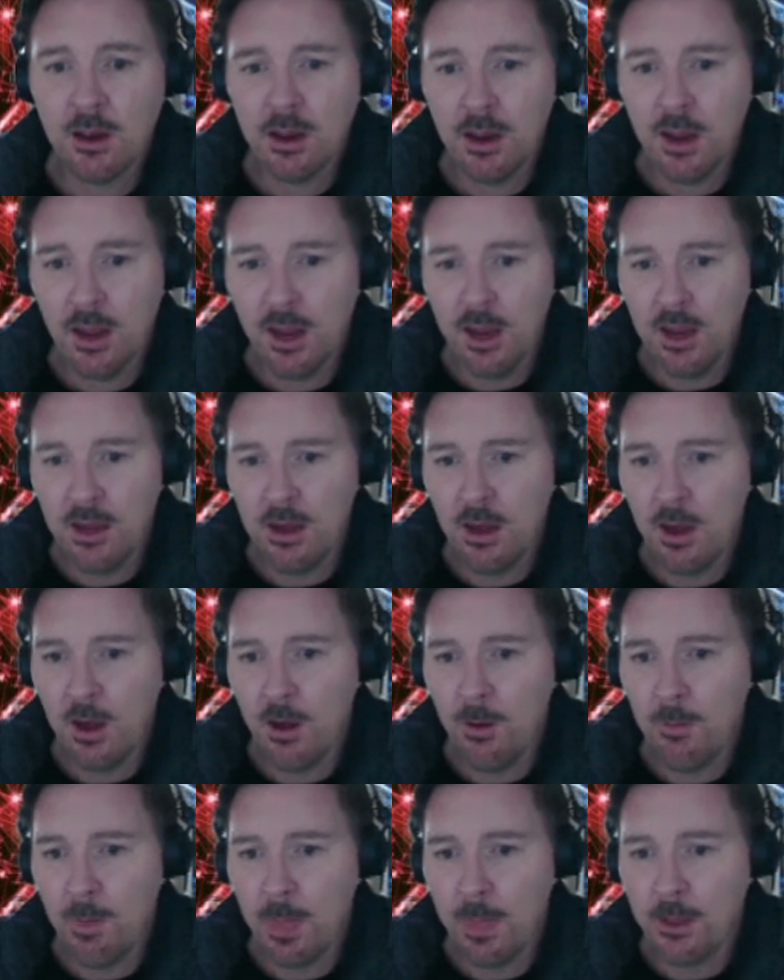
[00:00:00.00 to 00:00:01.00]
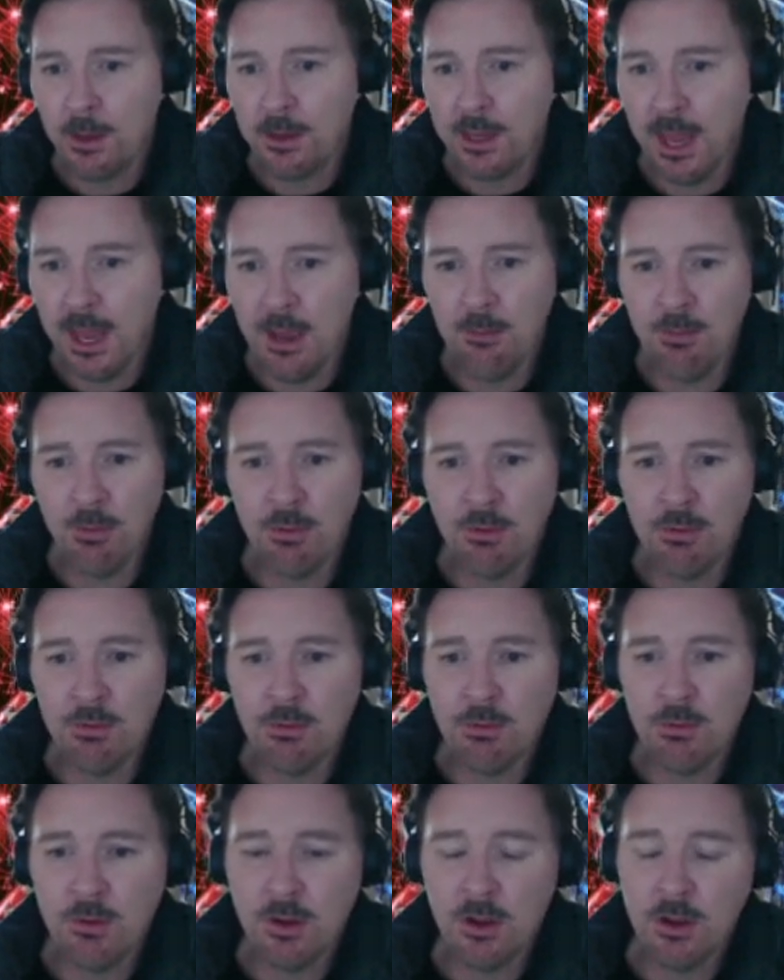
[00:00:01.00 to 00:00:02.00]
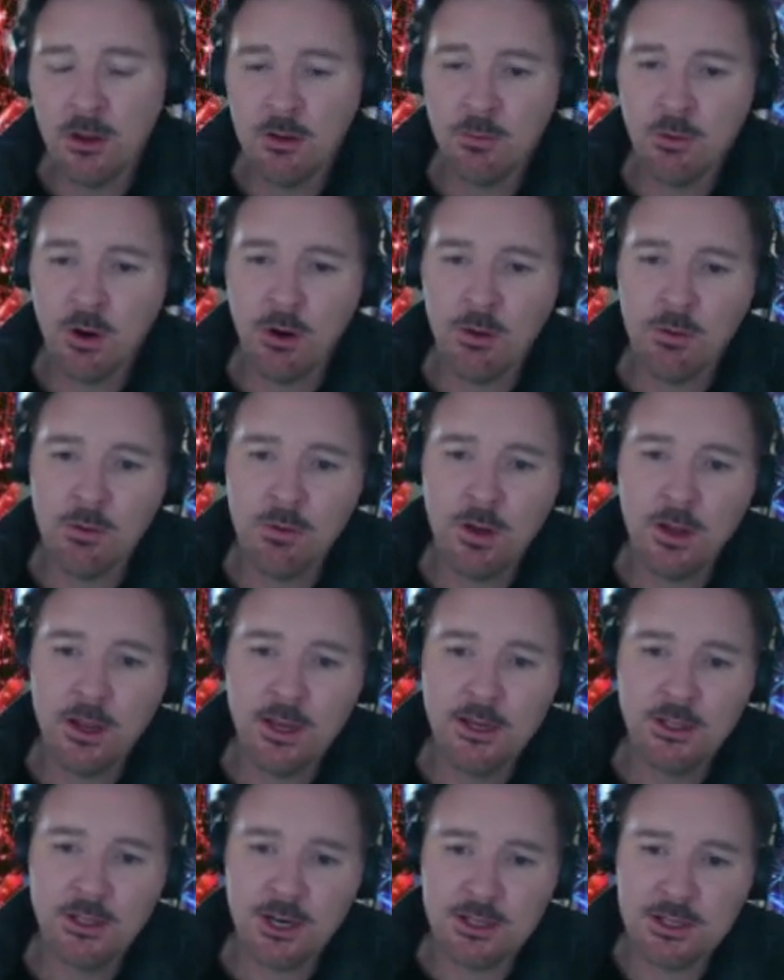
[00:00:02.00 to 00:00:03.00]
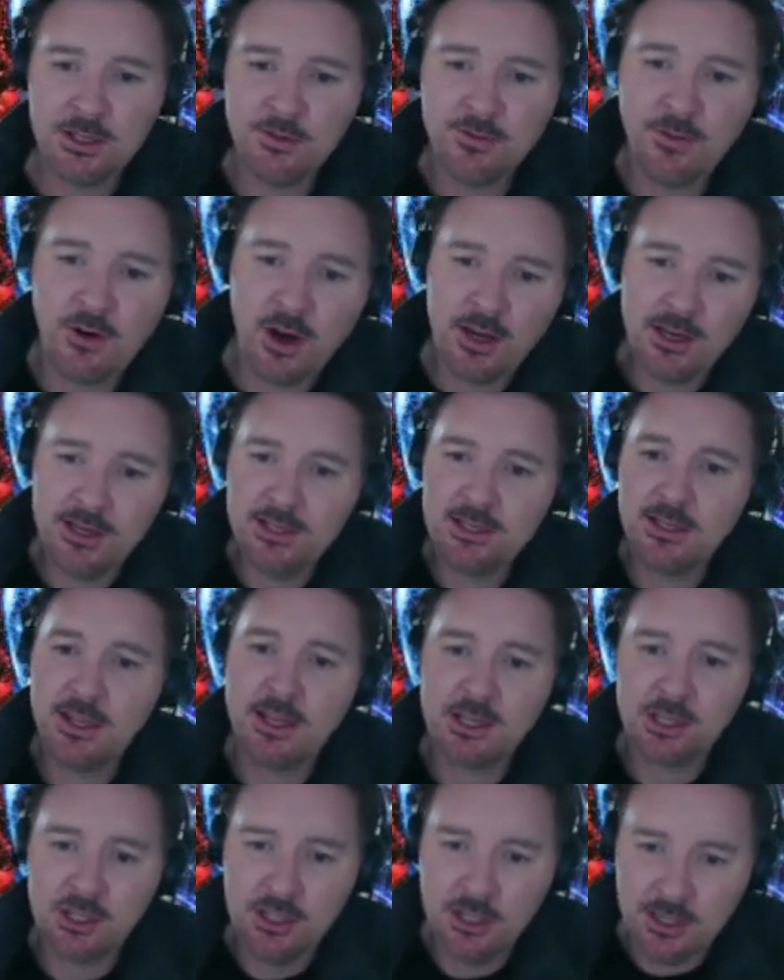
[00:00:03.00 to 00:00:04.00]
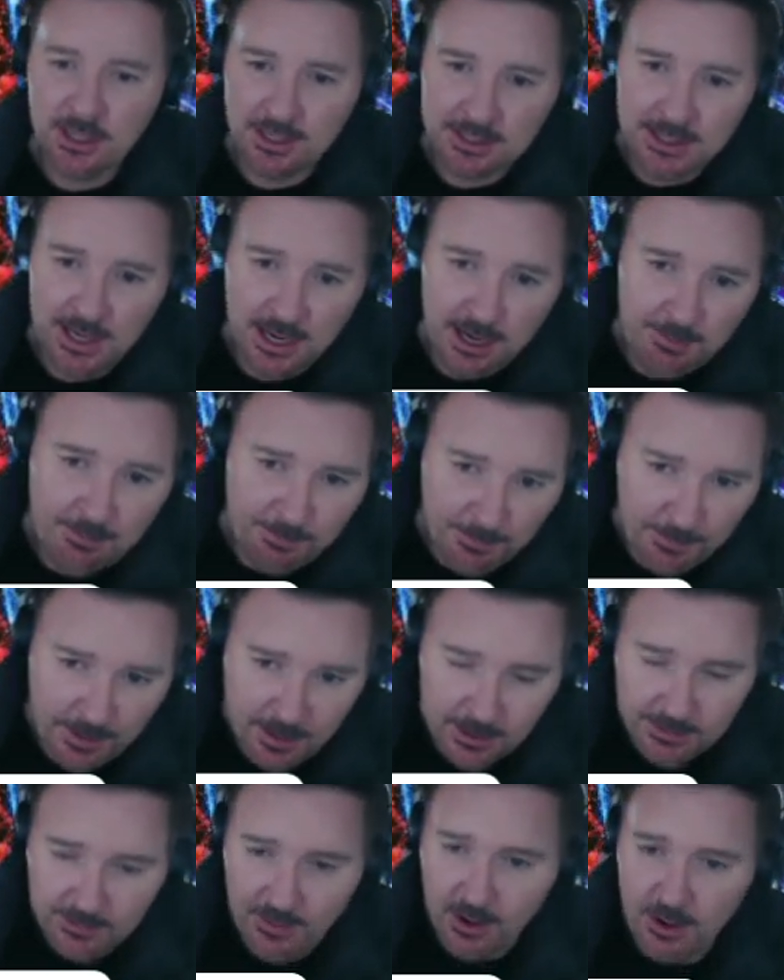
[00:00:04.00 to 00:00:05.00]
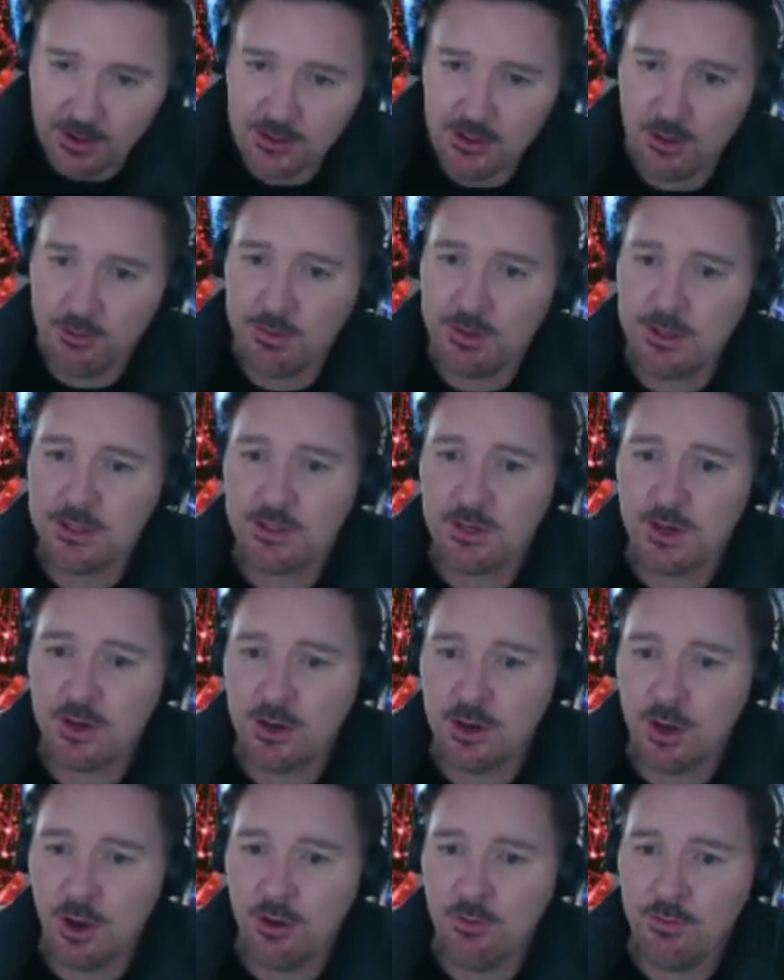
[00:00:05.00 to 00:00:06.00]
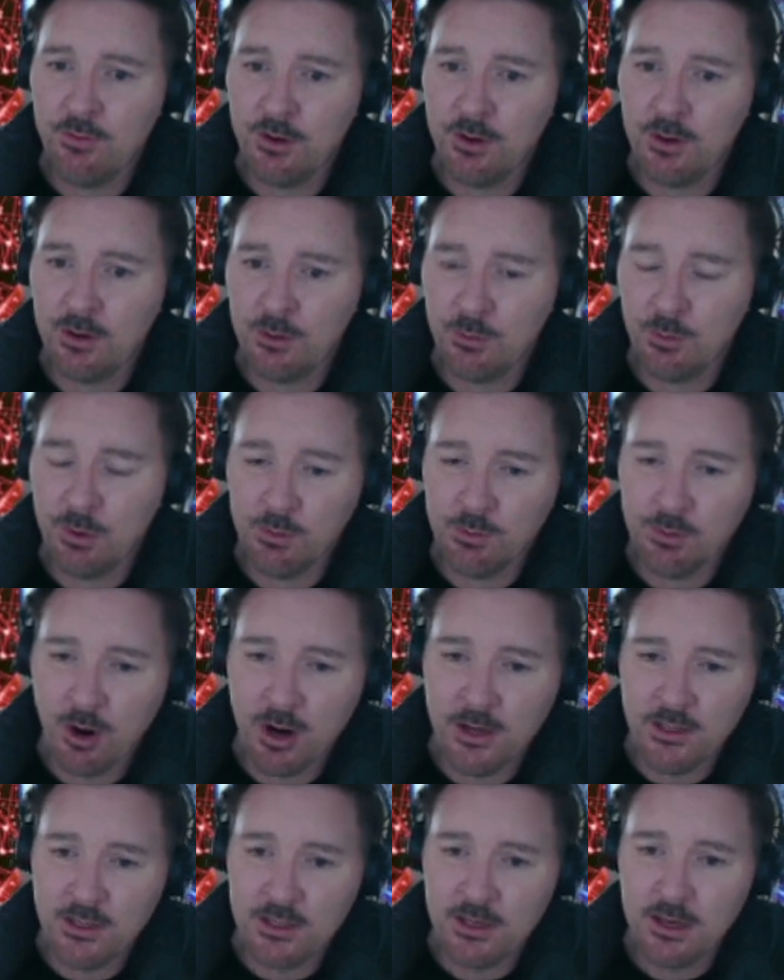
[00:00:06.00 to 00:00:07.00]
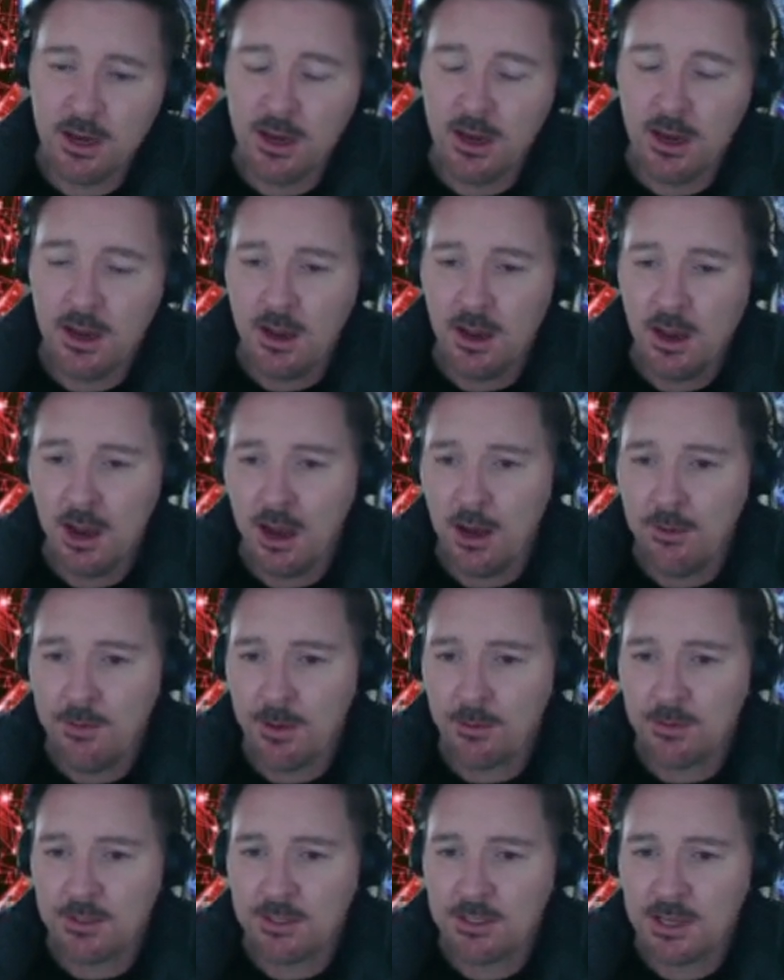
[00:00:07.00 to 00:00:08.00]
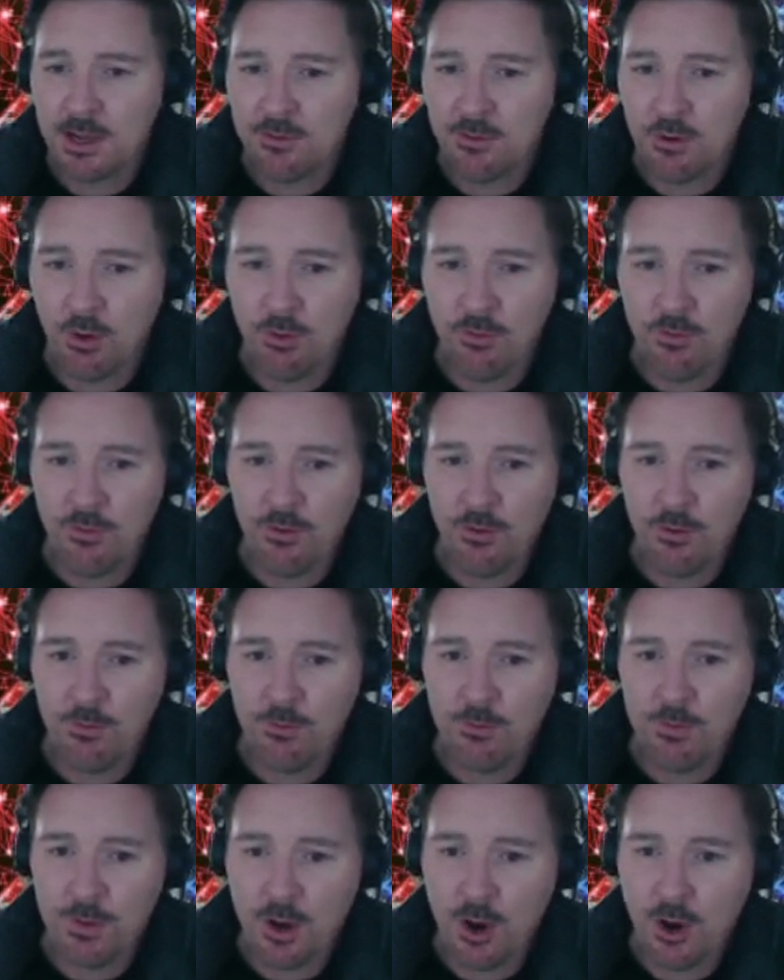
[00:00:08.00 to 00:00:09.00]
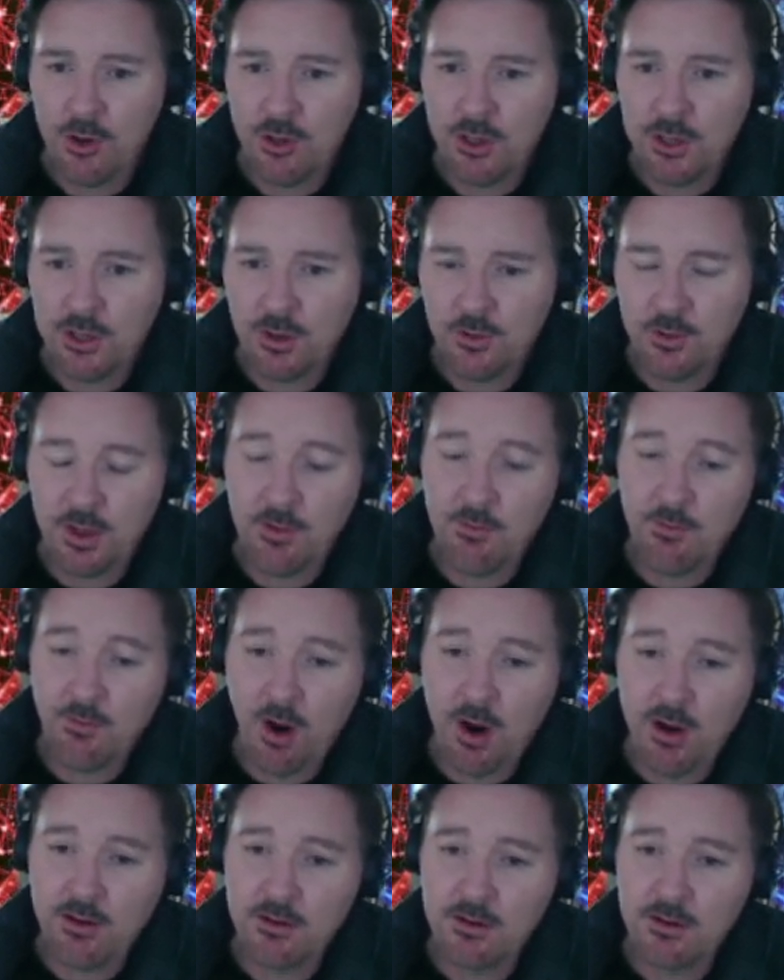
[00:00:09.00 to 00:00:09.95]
And Gamble, well, he's justified his selection in the team, as far as I'm concerned, over Will Price. That was a tough call from the coach, and he got that right.